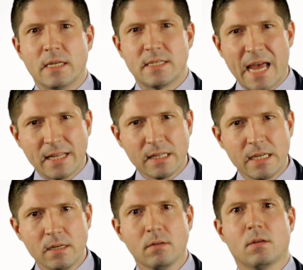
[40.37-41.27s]

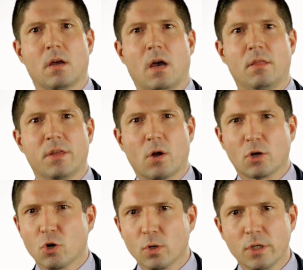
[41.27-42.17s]
Sadly, there are
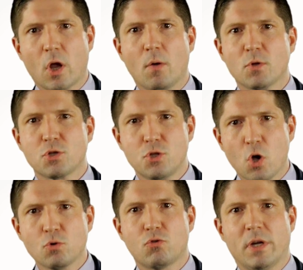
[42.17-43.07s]
currently almost
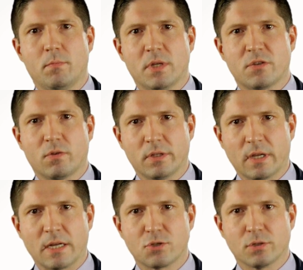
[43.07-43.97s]
no treatments for
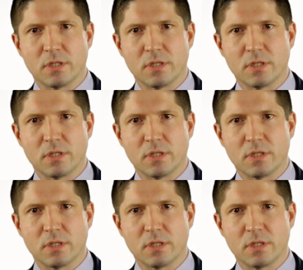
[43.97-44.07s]
intellectual